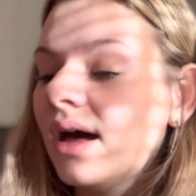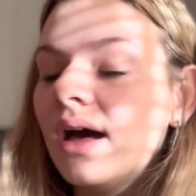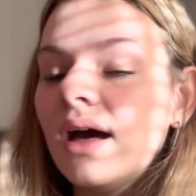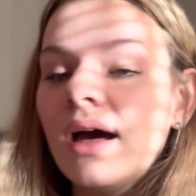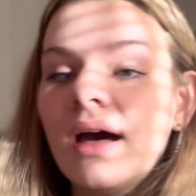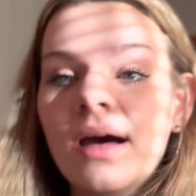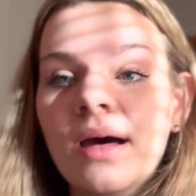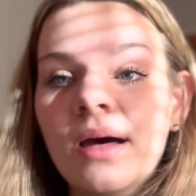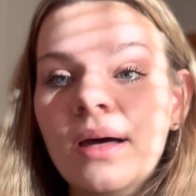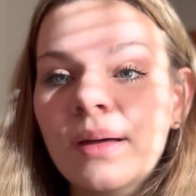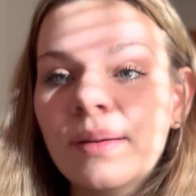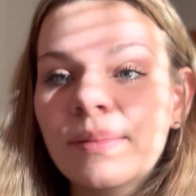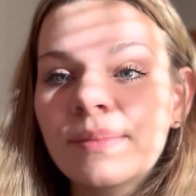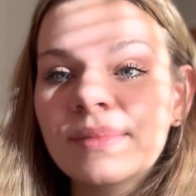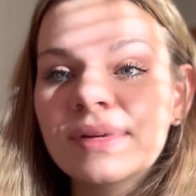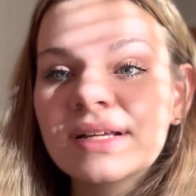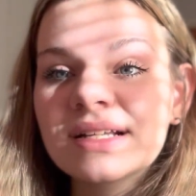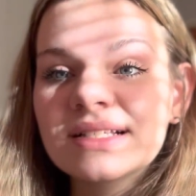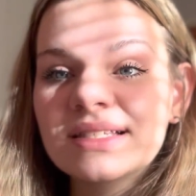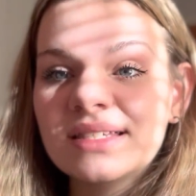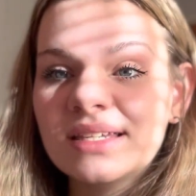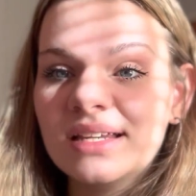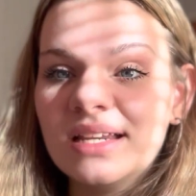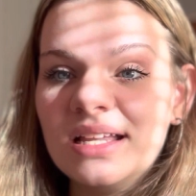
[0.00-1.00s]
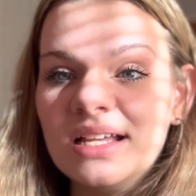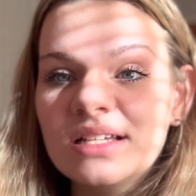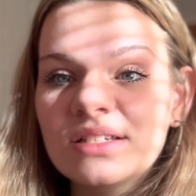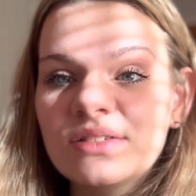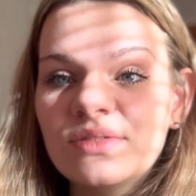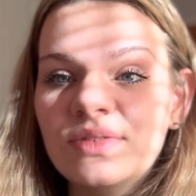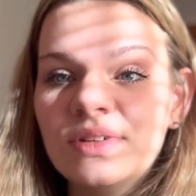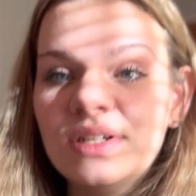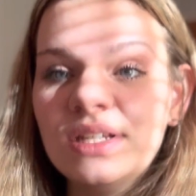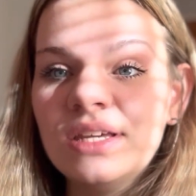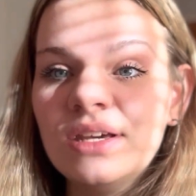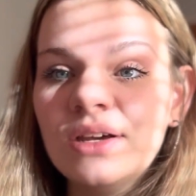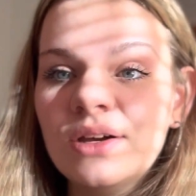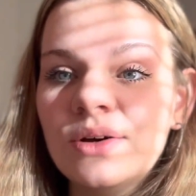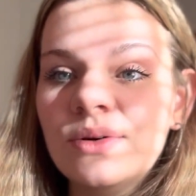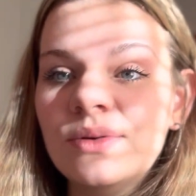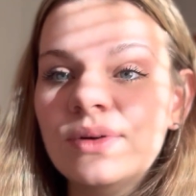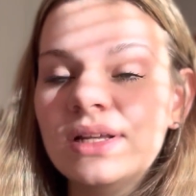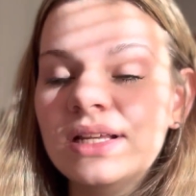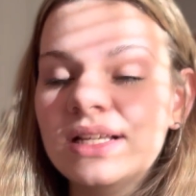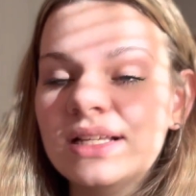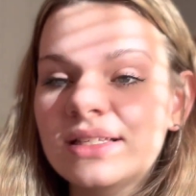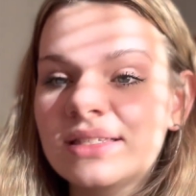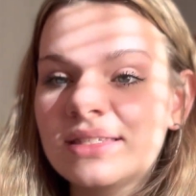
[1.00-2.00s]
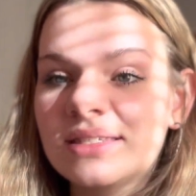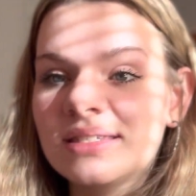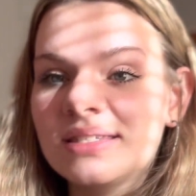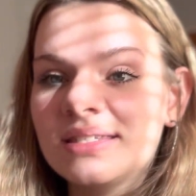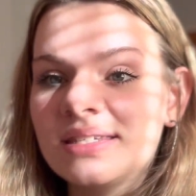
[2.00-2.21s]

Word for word: Um, today's video is